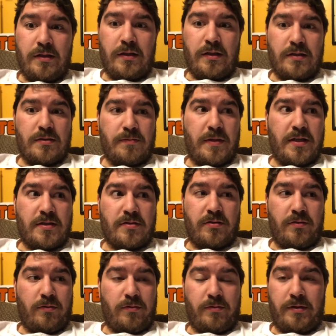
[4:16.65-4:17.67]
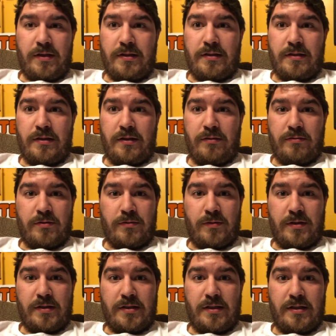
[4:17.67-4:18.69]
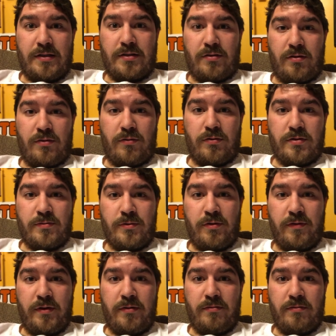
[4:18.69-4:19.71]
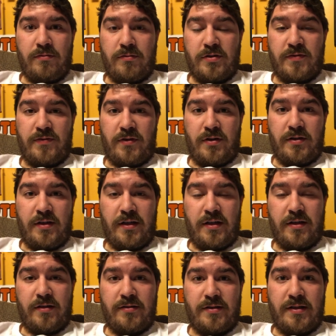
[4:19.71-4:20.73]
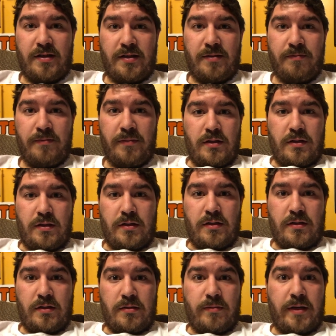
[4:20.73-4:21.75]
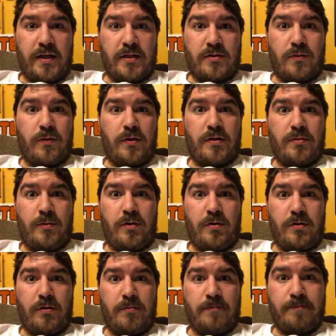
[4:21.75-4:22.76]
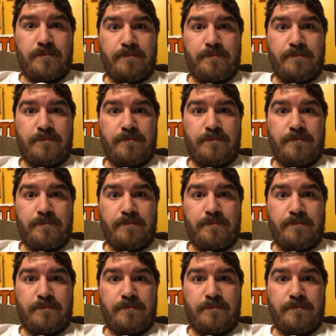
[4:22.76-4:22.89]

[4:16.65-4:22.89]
Yeah, that's basically what we did tonight was went and see the Star Wars movie. It was fun, had a good time, and uh, back to work tomorrow.